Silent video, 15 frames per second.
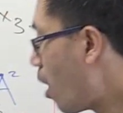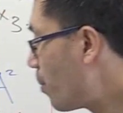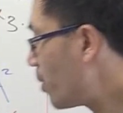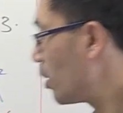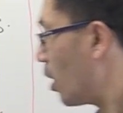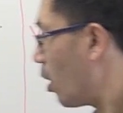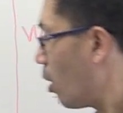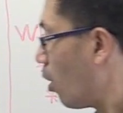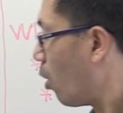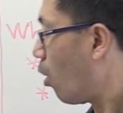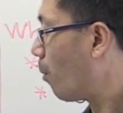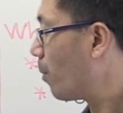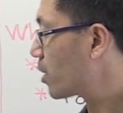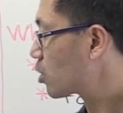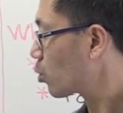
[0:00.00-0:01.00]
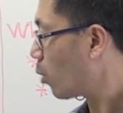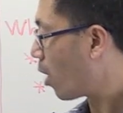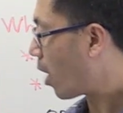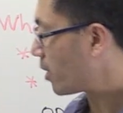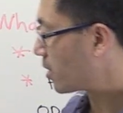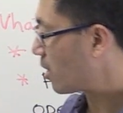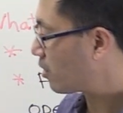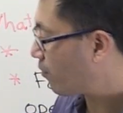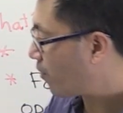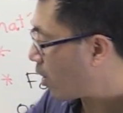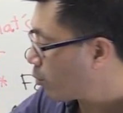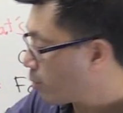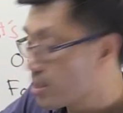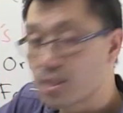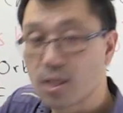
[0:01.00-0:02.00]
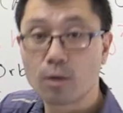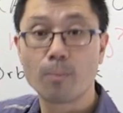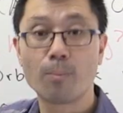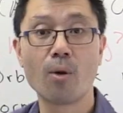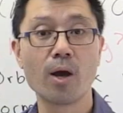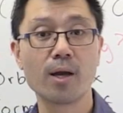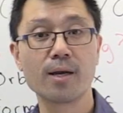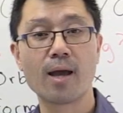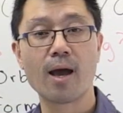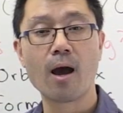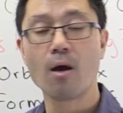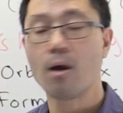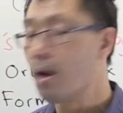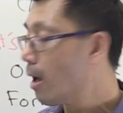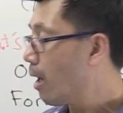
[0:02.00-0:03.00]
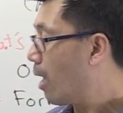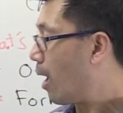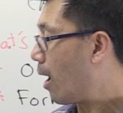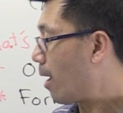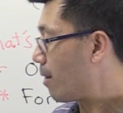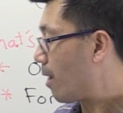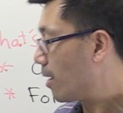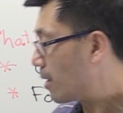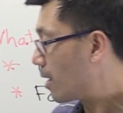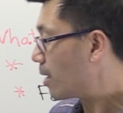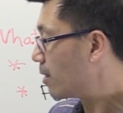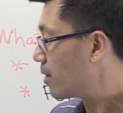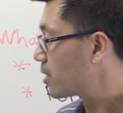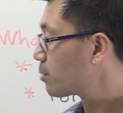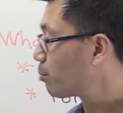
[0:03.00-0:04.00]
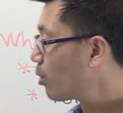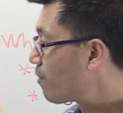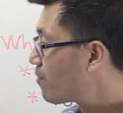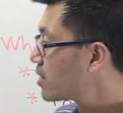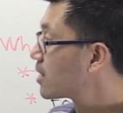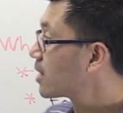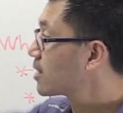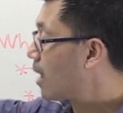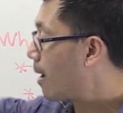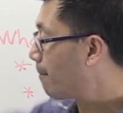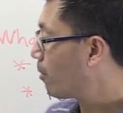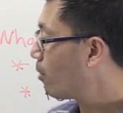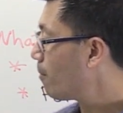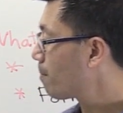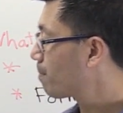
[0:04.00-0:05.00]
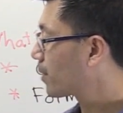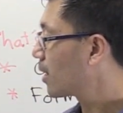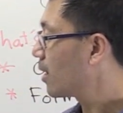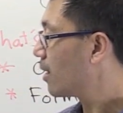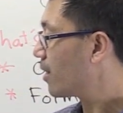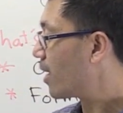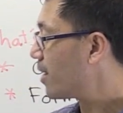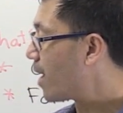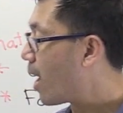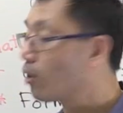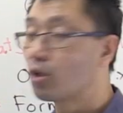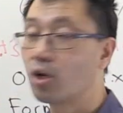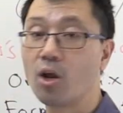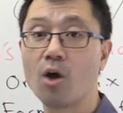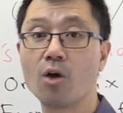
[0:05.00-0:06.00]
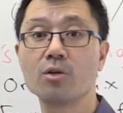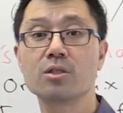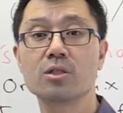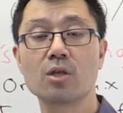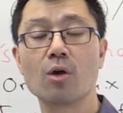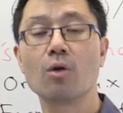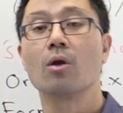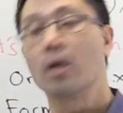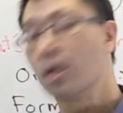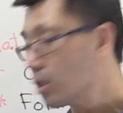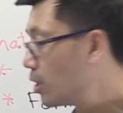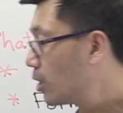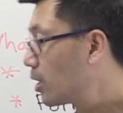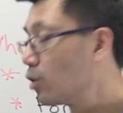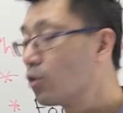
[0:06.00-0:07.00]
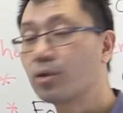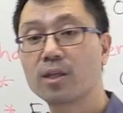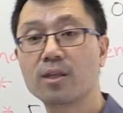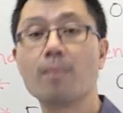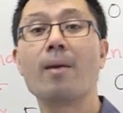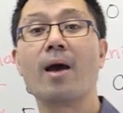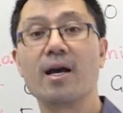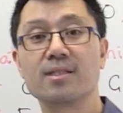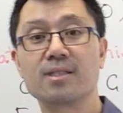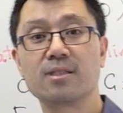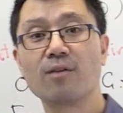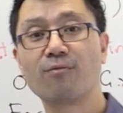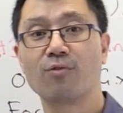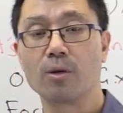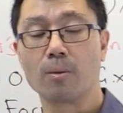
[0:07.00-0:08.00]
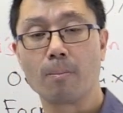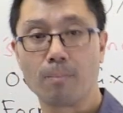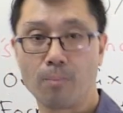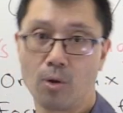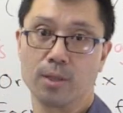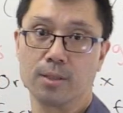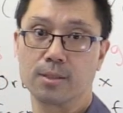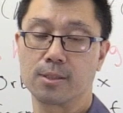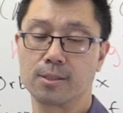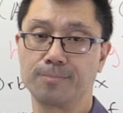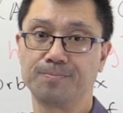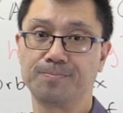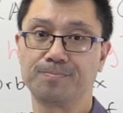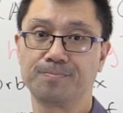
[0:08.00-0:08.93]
open orbits were identified with a single point now, in this previous example, they're now closed, so you can look at them as different points.